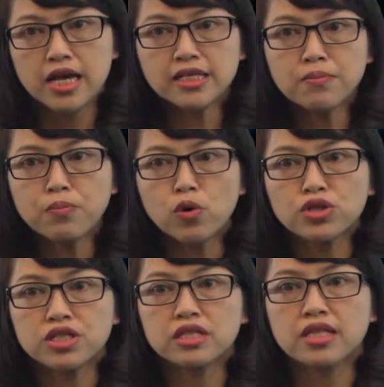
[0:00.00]
It's
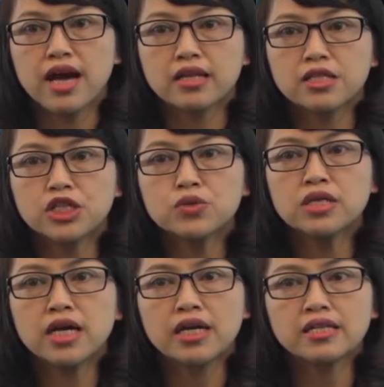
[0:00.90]
important that
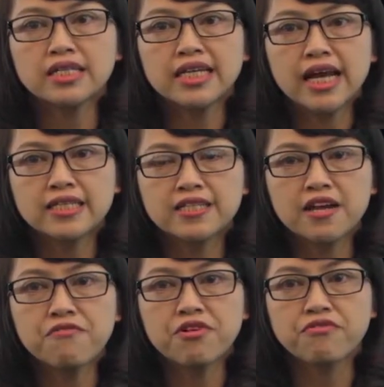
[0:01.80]
students understand
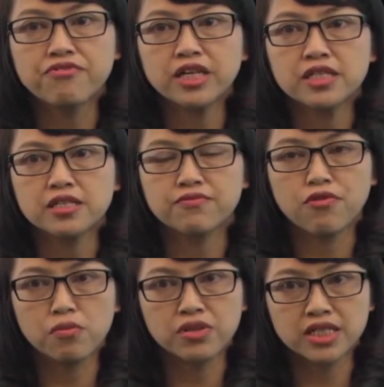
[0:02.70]
several factors
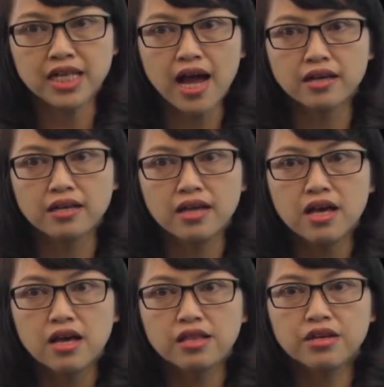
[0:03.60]
from the start:
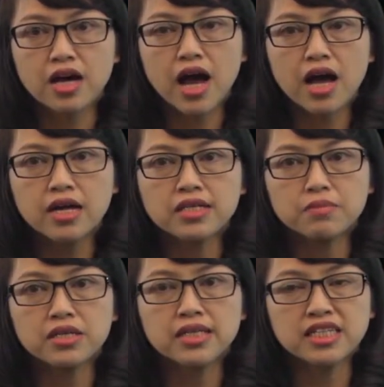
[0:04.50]
the kinds
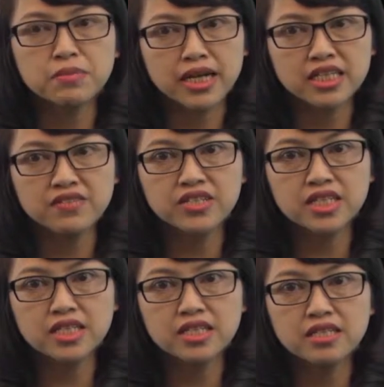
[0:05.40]
of assessment
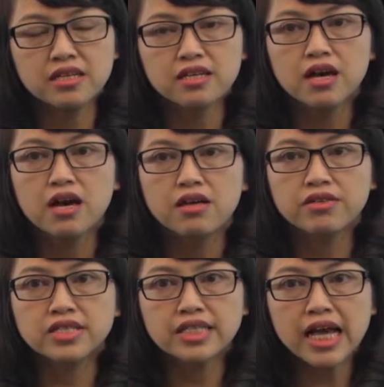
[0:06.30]
activities,
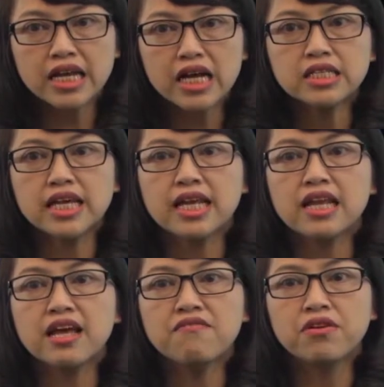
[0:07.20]
the standards
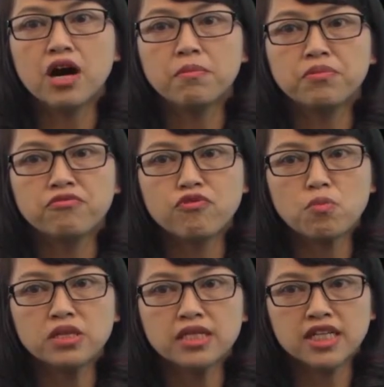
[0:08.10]
and level of
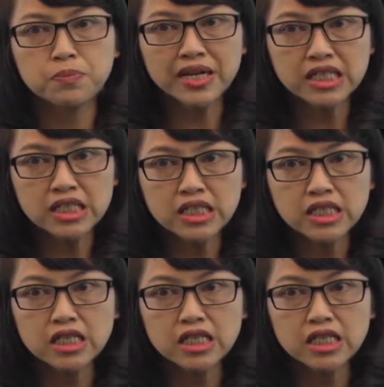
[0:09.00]
performance expected,